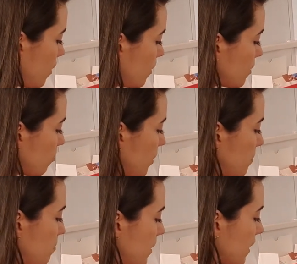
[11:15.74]
little
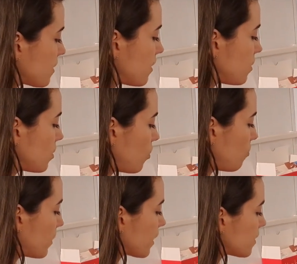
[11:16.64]
bit mix the
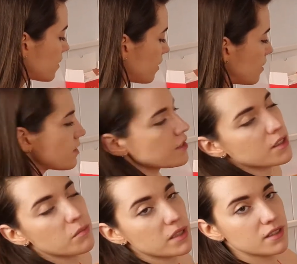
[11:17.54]
dough because it's a
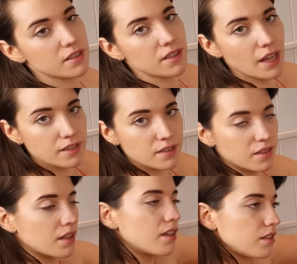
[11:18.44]
little bit set
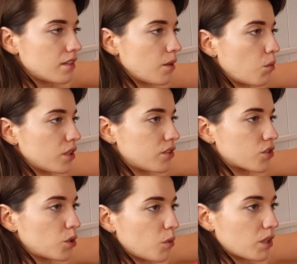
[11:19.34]
and the water
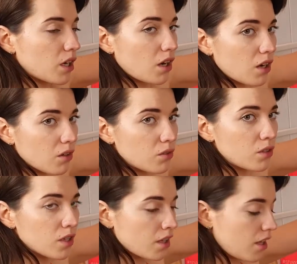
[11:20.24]
is going
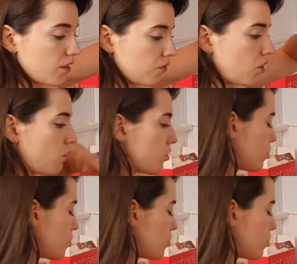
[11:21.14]
on and the flour